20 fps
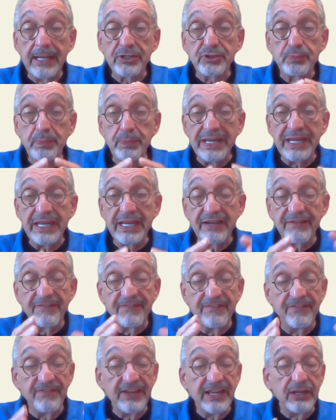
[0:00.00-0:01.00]
as being
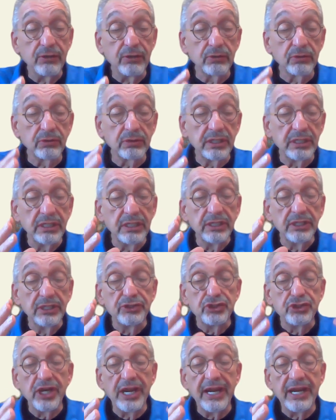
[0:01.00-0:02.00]
a field
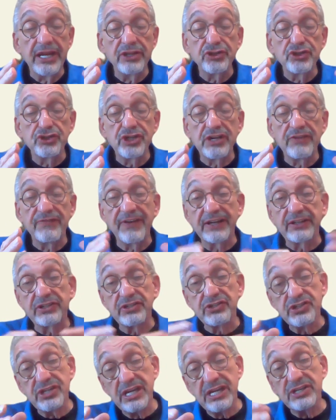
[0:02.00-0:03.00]
change
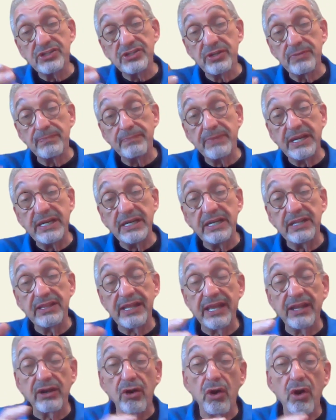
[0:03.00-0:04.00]
defect disease, and
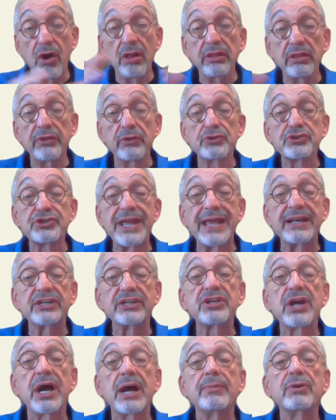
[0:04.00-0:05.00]
meaning that all of those
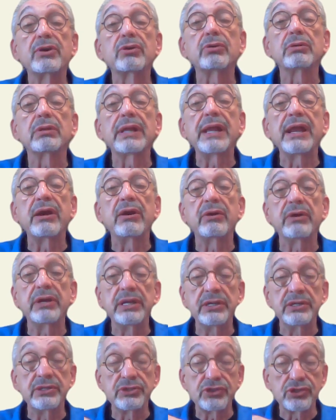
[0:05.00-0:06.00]
anatomical
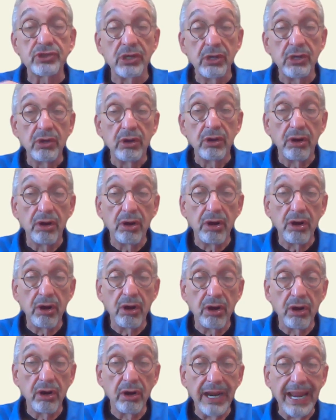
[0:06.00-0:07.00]
areas
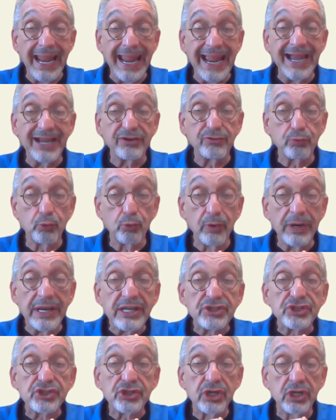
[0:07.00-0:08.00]
are at
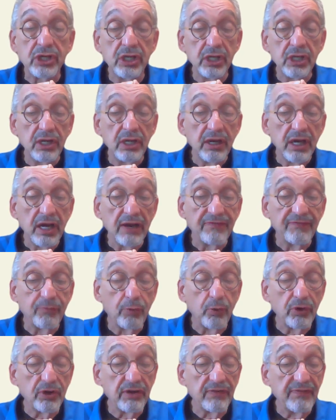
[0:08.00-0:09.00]
risk
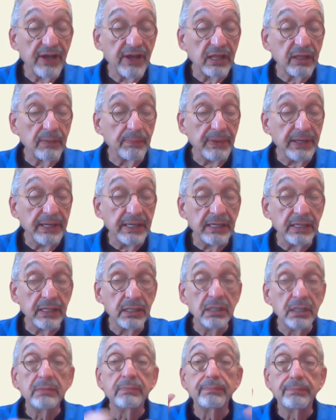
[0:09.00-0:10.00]
for
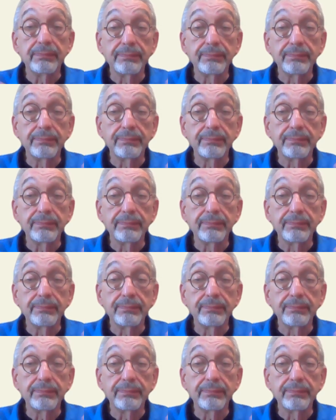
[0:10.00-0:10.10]
developing